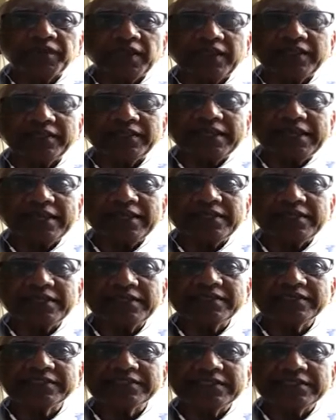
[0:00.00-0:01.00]
and then
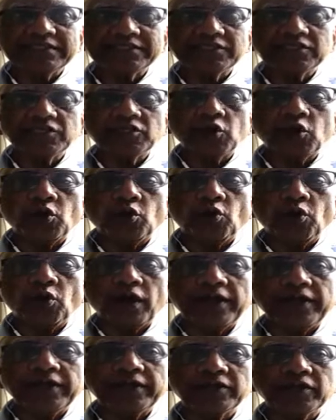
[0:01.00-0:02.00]
he sits in a
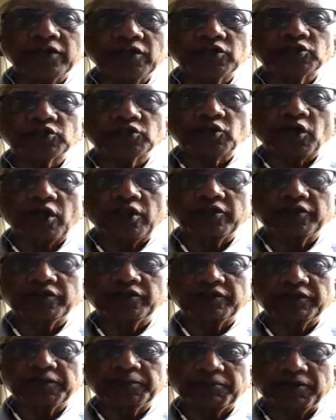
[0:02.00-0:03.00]
quiet,
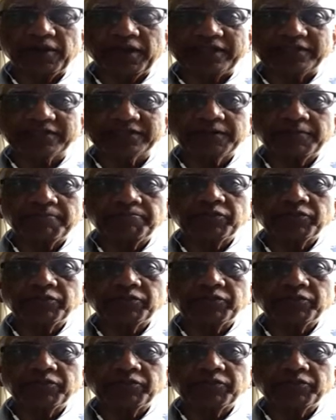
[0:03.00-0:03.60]
solitary place.